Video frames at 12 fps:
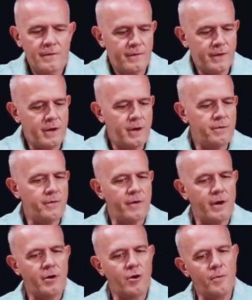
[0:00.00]
A couple of
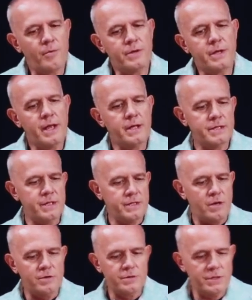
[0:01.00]
our Gerber daisies
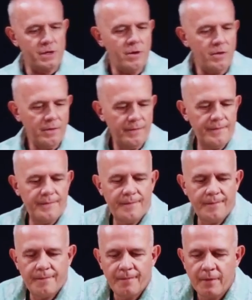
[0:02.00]
also
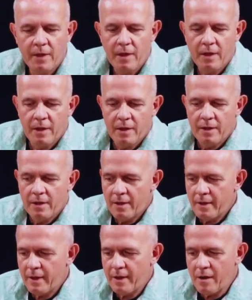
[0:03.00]

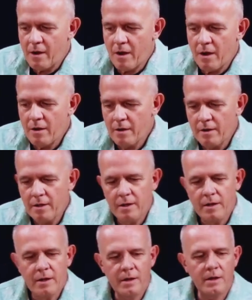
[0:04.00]
in our
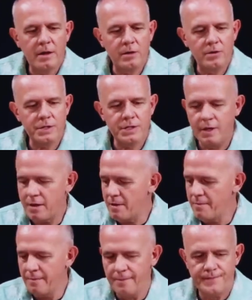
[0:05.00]
color scheme.